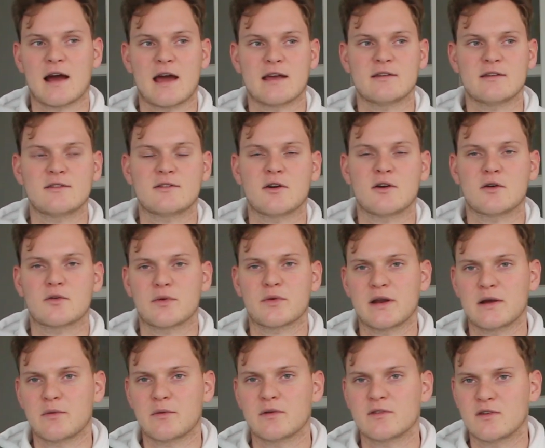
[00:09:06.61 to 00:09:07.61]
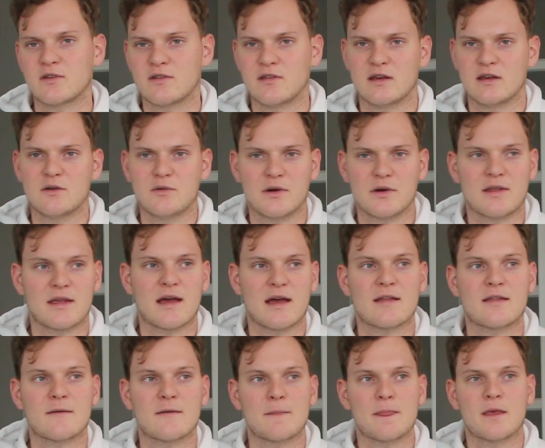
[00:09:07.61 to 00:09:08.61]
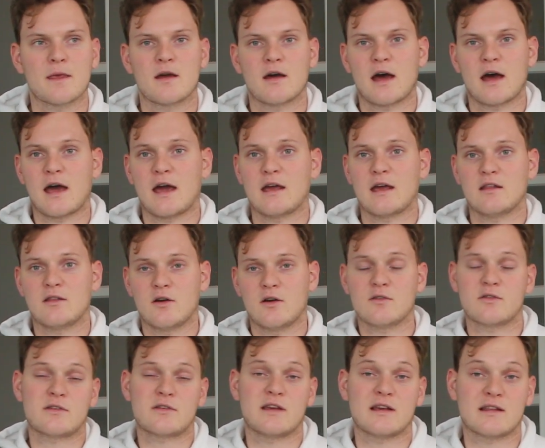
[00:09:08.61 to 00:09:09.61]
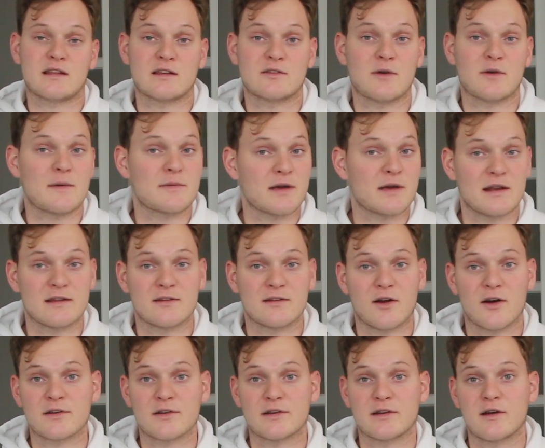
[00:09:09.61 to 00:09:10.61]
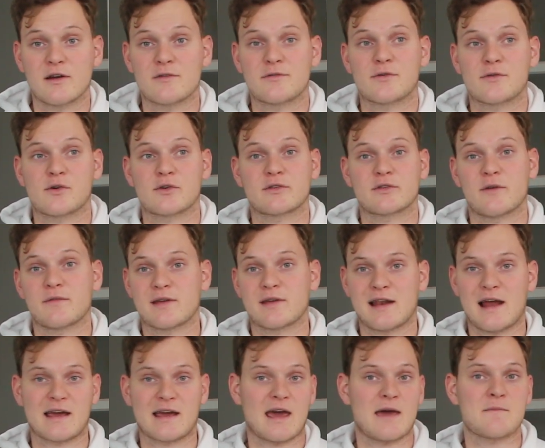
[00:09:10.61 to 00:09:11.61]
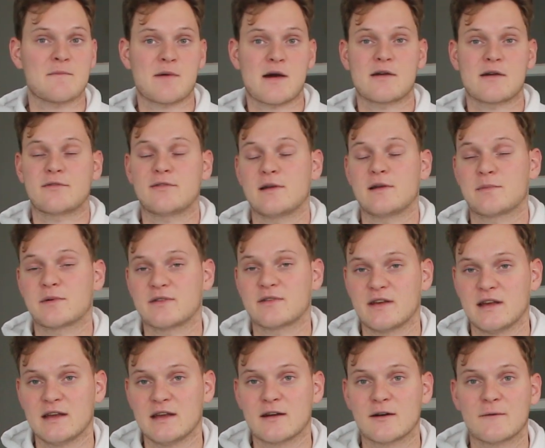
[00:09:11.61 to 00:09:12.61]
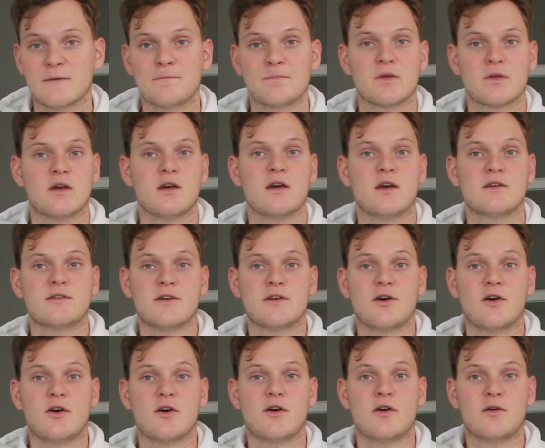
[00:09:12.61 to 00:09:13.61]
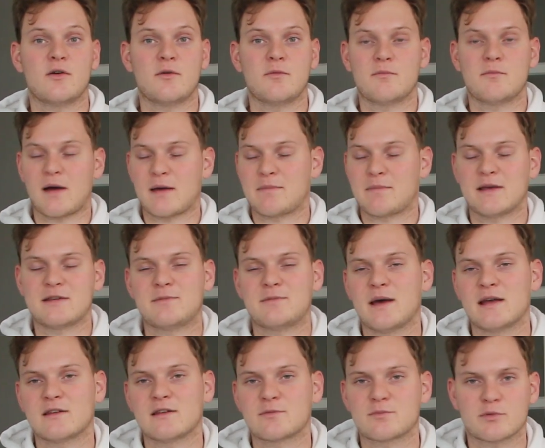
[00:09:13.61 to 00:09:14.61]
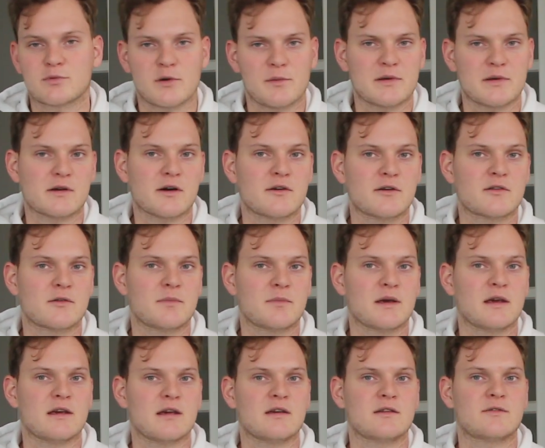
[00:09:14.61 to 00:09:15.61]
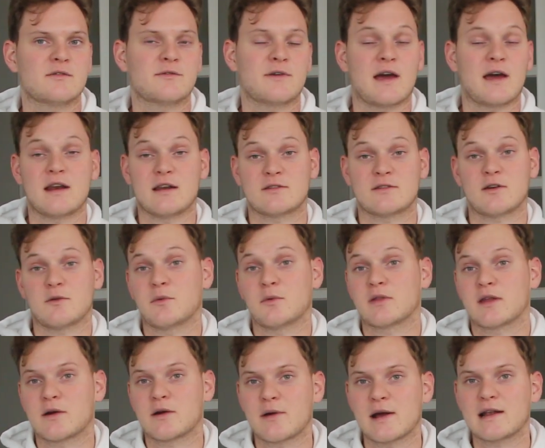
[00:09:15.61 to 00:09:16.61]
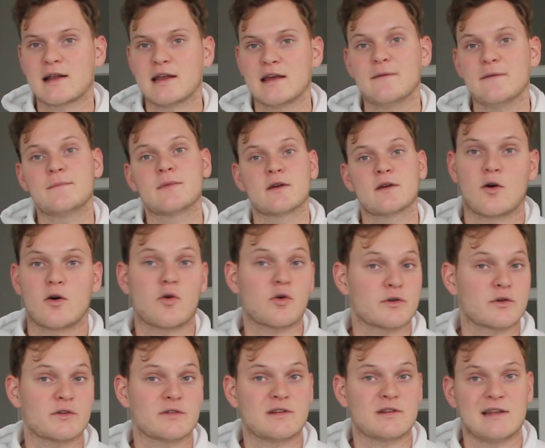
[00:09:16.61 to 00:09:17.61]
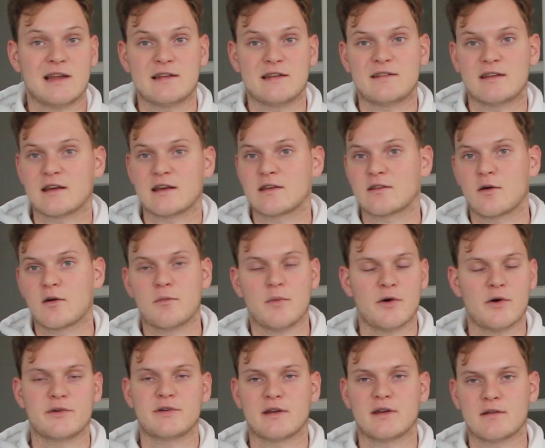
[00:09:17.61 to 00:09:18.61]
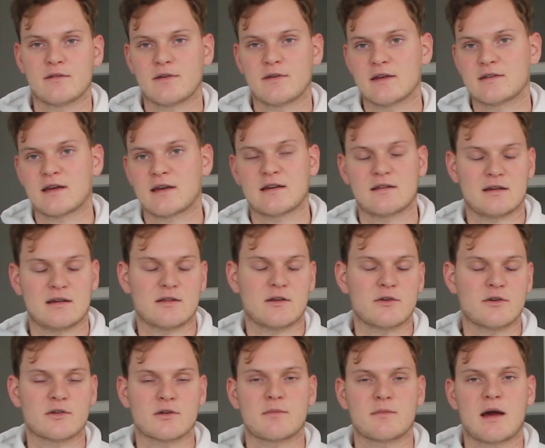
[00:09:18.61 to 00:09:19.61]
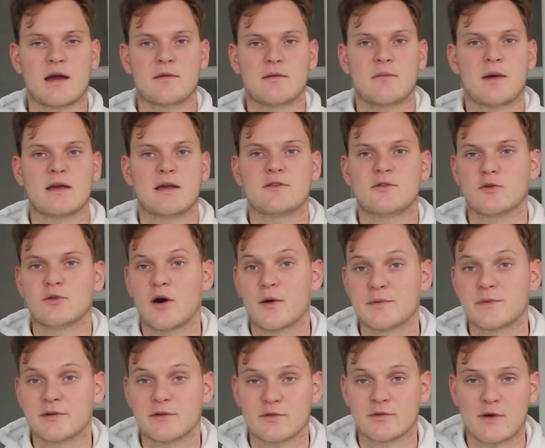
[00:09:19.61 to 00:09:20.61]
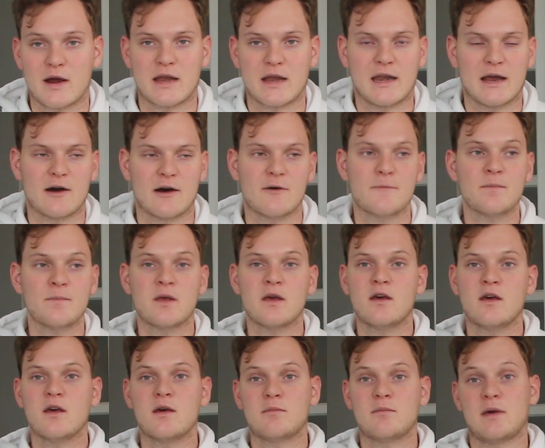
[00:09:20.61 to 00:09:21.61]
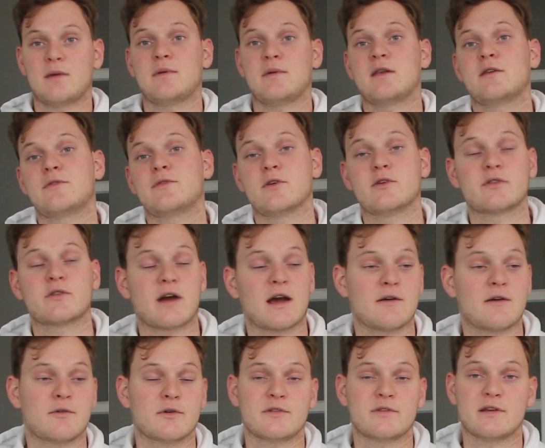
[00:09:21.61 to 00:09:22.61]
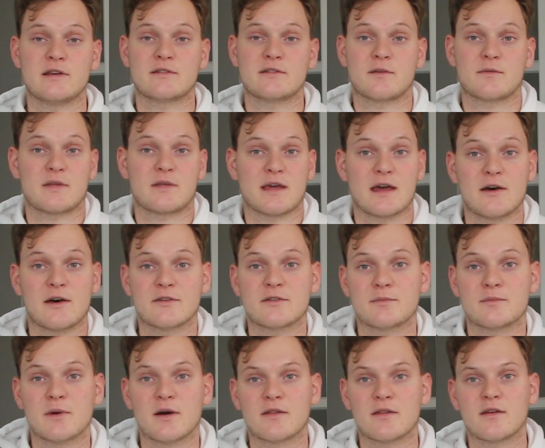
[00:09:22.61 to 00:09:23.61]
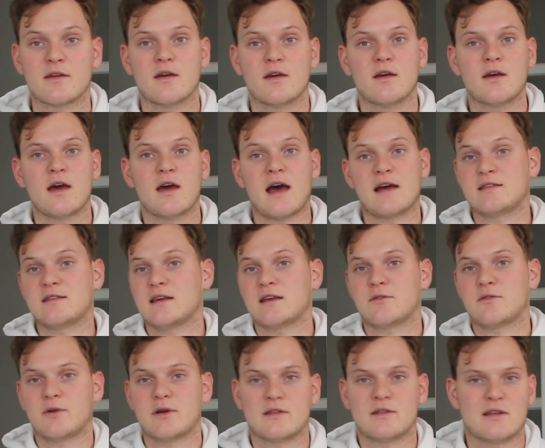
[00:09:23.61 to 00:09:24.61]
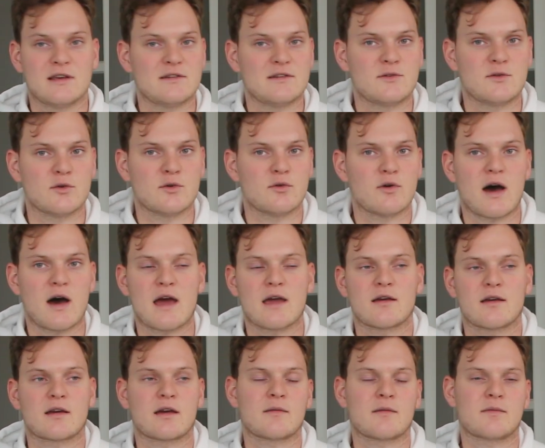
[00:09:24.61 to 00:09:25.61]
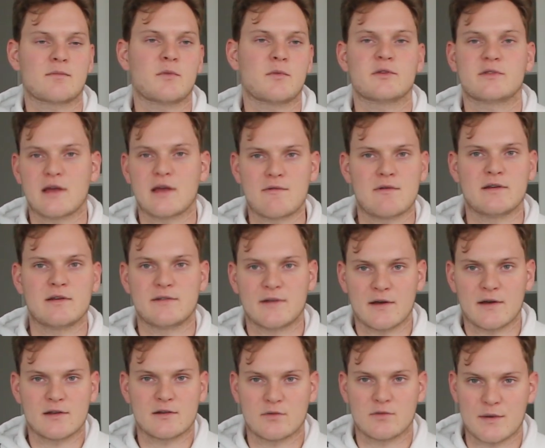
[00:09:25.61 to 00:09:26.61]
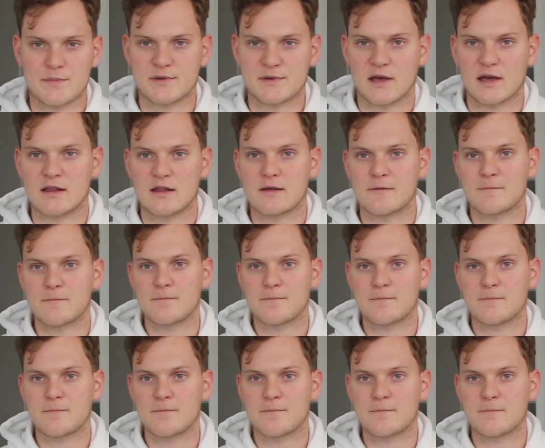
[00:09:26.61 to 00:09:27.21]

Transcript: I just don't really want to deal with that. I don't think this website is large enough for something like Empire Flippers either. So my best bet is probably going to be finding someone directly, or just listing it on Motion Invest. I think those are my main two options right now. Maybe in the future I will see something else, but I think with these two I can most definitely sell this website.